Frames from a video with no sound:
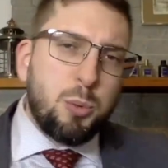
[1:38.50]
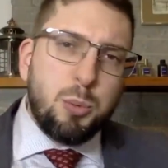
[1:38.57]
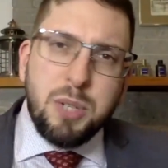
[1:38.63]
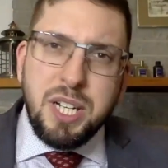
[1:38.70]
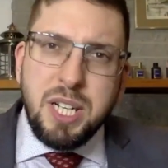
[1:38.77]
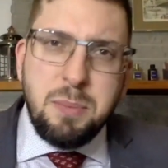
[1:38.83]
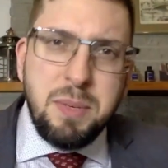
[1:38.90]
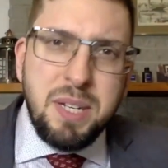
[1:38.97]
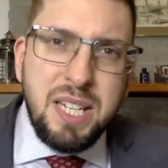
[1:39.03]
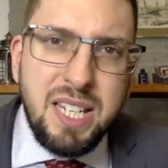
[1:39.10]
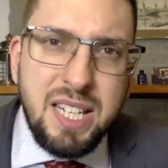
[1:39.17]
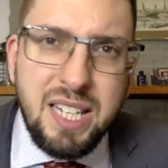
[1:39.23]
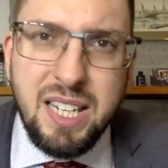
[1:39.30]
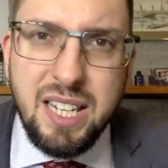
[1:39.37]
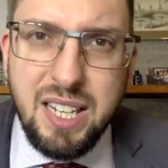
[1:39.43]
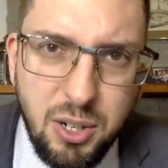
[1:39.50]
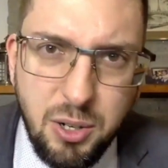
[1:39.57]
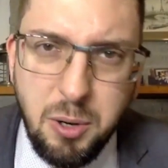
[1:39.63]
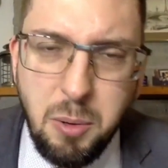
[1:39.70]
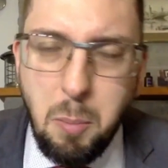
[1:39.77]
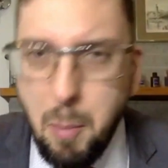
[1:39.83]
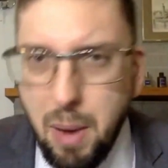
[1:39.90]
creamy
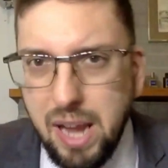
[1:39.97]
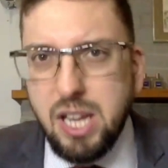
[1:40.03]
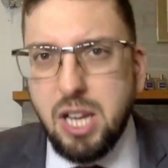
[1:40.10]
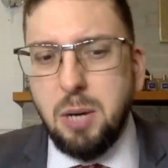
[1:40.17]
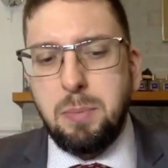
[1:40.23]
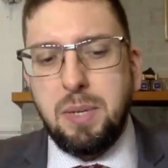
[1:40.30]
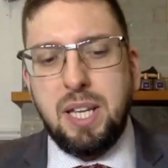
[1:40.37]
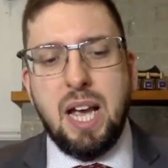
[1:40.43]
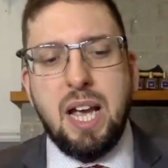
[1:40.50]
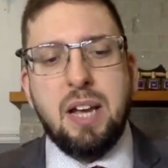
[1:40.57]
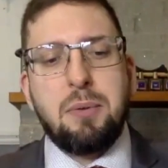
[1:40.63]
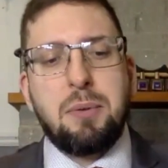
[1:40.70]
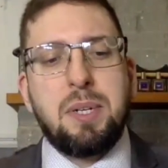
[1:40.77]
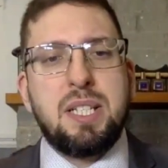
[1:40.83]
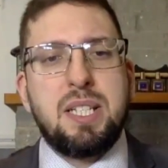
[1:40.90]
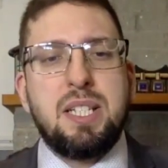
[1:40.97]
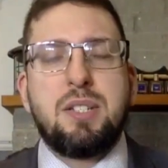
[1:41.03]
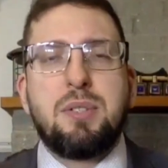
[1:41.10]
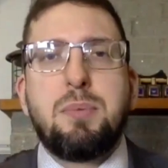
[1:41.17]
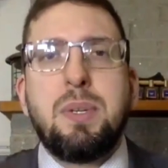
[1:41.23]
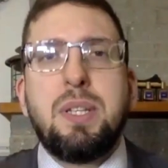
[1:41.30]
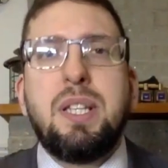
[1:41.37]
or makeup iris.
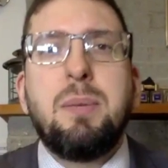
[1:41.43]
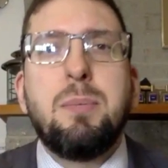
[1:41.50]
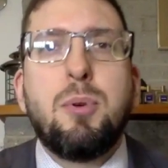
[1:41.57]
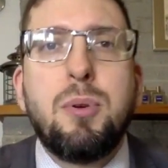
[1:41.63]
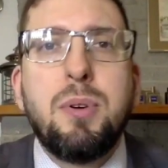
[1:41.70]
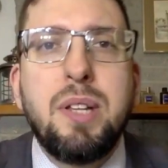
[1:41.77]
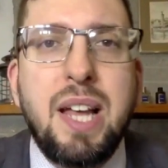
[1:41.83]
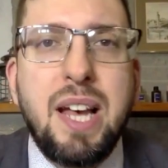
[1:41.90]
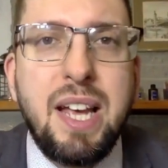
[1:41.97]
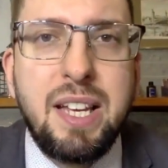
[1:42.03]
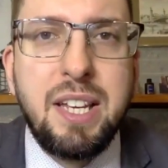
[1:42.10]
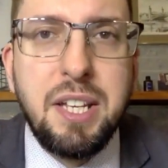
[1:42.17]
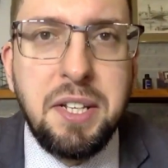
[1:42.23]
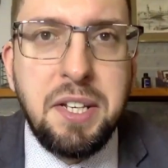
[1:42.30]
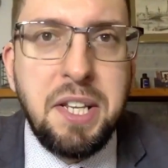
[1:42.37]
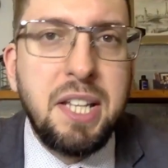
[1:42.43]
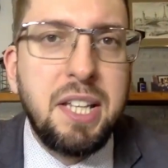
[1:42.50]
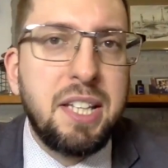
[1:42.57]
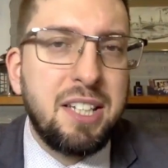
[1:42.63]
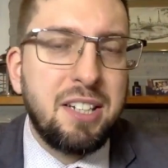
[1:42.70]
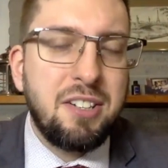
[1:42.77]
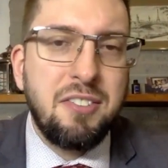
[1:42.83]
It's really more like a
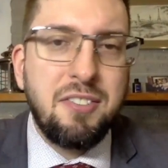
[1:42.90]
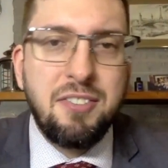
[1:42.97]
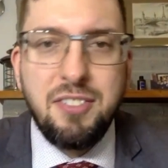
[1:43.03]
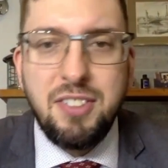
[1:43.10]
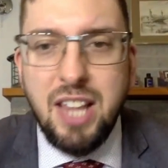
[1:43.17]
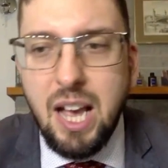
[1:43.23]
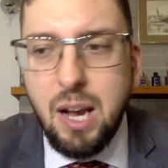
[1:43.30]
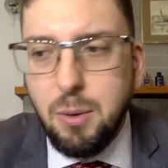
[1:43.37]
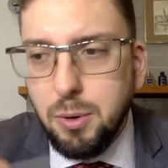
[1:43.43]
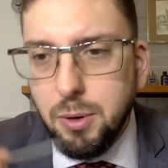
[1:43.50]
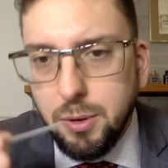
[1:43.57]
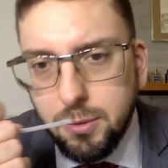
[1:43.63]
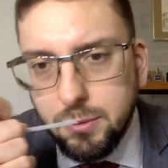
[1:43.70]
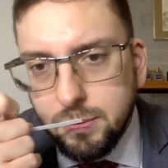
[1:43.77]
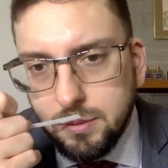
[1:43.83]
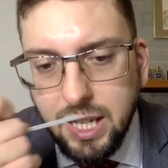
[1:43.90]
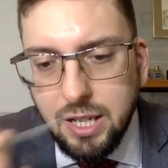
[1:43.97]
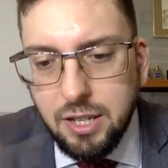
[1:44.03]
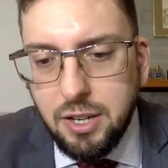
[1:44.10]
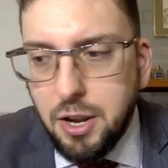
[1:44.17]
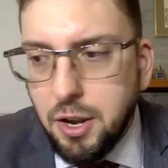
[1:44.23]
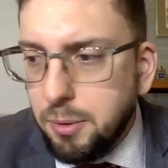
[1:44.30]
delicate flower
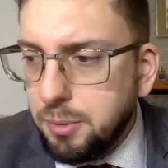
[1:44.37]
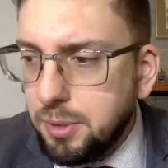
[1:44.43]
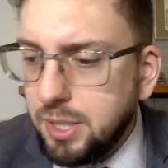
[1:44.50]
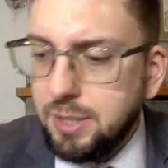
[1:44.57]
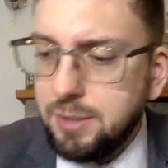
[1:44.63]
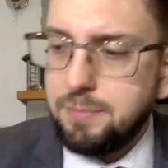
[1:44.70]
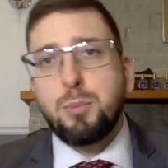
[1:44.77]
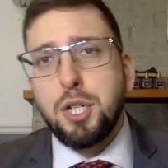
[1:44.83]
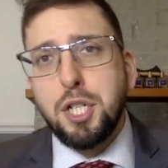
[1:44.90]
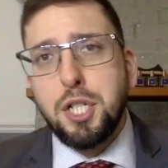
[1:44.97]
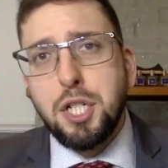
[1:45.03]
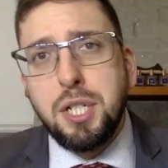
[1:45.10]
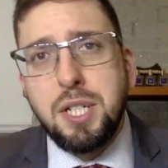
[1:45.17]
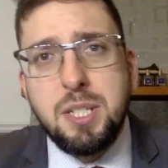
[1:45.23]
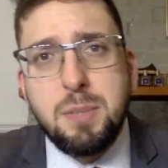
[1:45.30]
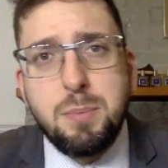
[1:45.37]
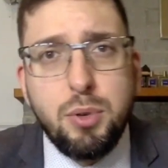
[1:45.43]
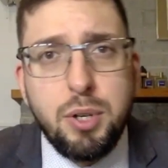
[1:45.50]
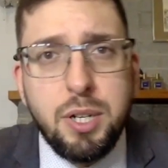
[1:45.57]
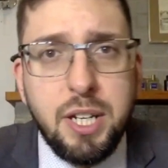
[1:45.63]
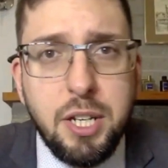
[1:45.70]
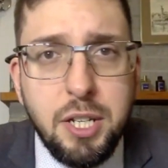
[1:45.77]
kind of note projection is
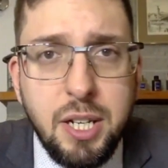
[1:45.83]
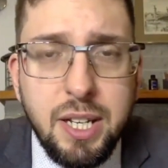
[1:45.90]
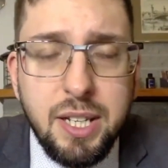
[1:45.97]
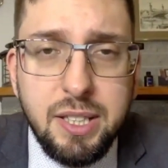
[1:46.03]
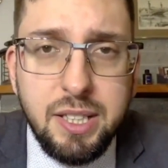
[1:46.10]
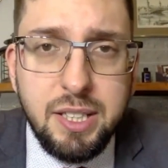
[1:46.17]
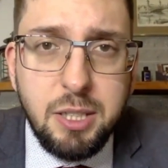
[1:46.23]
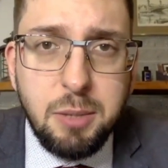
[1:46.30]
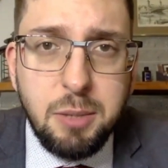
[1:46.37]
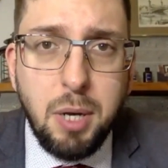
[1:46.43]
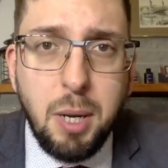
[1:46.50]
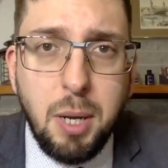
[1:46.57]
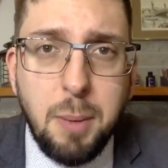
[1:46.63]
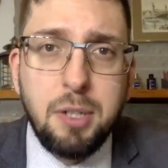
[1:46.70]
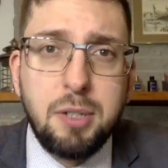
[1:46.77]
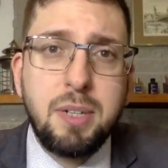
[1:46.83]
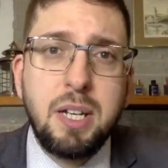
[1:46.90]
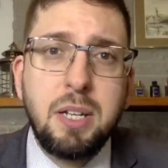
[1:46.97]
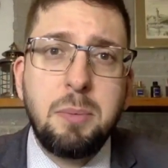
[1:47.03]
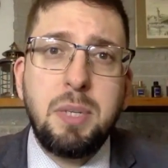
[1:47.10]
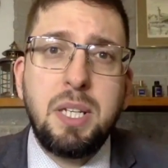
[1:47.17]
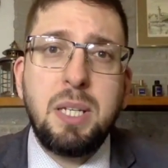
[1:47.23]
pretty good. A little bubble
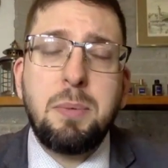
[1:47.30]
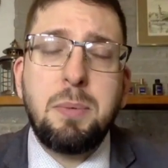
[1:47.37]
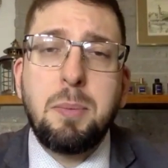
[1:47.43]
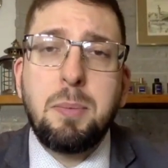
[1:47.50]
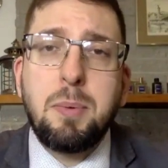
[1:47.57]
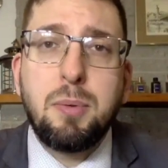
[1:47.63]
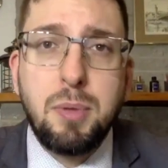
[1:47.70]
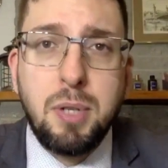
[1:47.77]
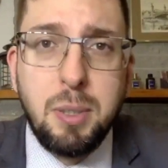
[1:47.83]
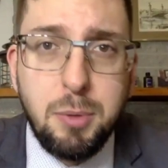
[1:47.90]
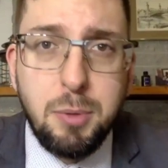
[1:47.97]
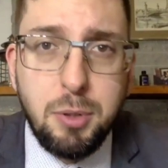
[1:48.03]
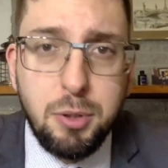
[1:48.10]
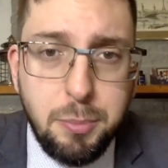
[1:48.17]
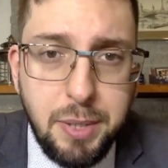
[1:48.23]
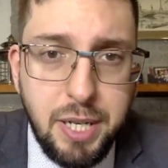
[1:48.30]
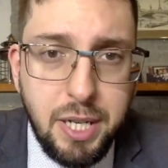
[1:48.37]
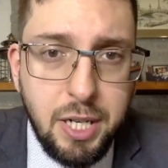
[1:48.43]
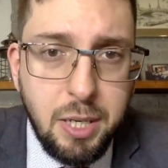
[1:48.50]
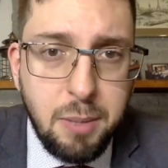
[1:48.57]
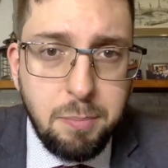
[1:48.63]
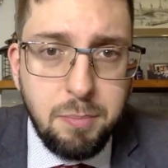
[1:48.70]
around me, people were able to pick
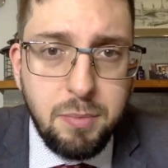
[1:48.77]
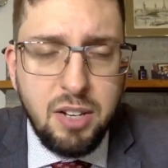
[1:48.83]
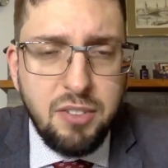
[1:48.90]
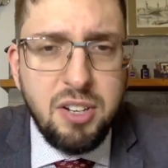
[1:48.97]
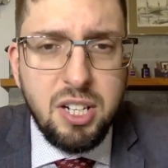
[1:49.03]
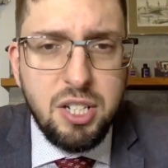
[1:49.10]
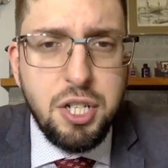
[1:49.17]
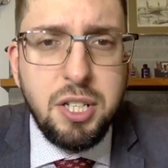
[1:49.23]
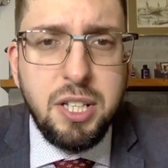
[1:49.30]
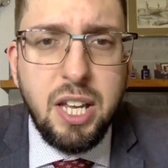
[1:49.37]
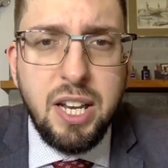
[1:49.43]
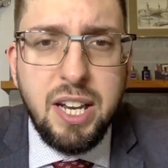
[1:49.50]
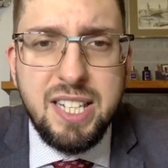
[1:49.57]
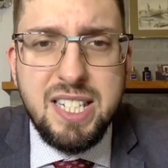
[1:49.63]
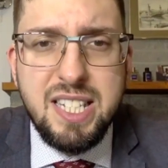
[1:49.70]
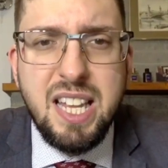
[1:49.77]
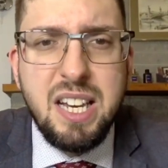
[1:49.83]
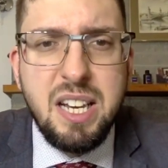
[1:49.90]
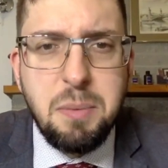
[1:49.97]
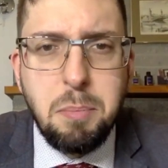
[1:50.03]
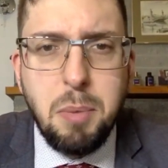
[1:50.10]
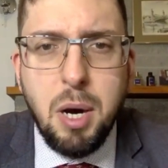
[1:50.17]
it up. And actually, an
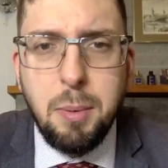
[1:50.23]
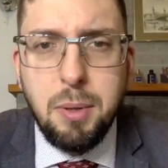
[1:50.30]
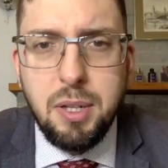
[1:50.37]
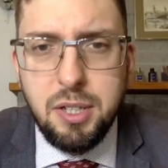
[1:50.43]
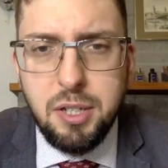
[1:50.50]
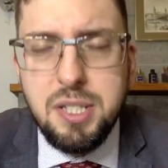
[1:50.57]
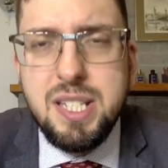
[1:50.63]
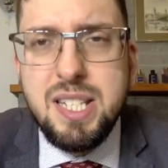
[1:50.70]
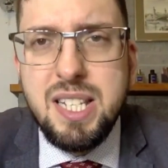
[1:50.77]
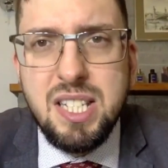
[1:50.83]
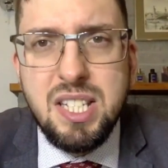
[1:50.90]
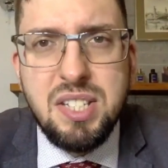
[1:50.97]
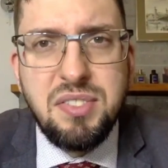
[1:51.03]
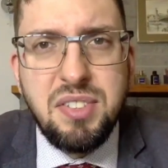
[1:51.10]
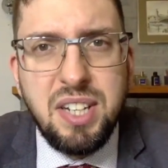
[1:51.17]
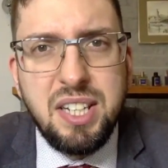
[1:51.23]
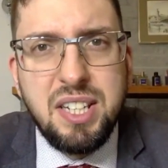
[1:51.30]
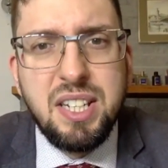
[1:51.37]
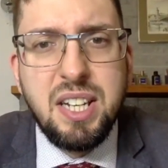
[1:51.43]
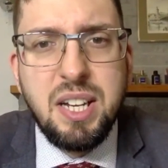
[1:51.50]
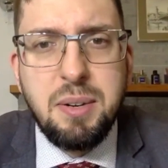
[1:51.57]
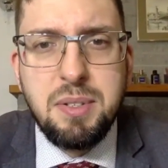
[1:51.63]
extended bubble, a good six
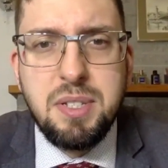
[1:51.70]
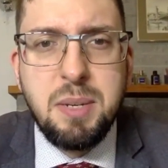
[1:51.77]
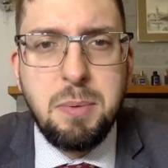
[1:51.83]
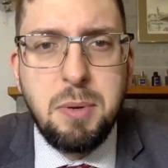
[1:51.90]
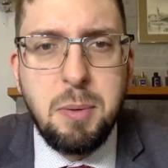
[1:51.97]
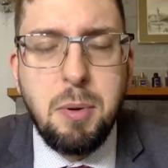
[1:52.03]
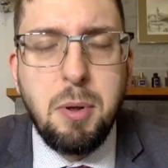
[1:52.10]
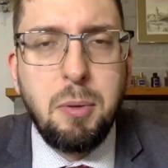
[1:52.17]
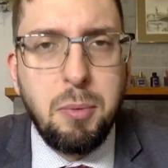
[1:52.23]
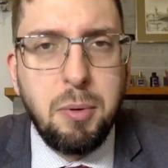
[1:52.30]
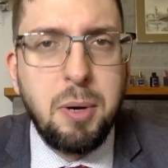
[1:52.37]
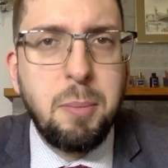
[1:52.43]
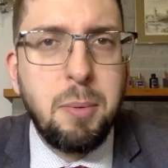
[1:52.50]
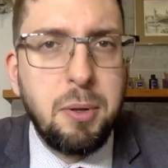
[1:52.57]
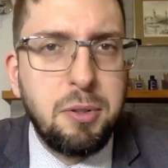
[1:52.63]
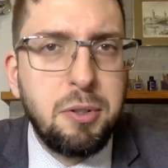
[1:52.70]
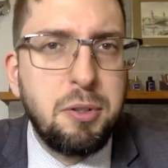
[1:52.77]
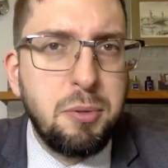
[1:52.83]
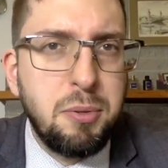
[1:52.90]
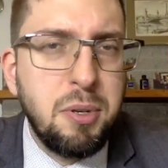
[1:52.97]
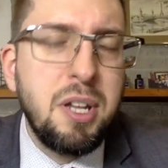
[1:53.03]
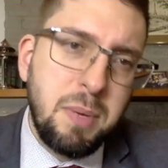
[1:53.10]
feet, I would say people were able
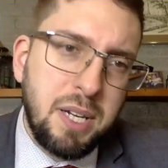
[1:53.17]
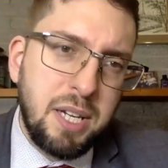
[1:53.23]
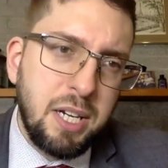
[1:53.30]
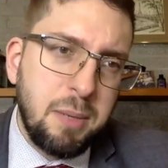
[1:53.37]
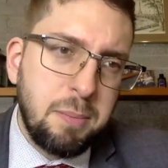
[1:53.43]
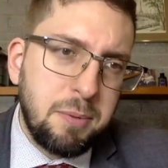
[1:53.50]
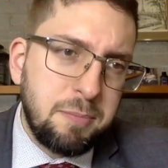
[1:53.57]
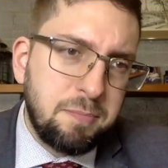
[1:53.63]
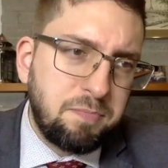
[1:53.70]
to pick it up.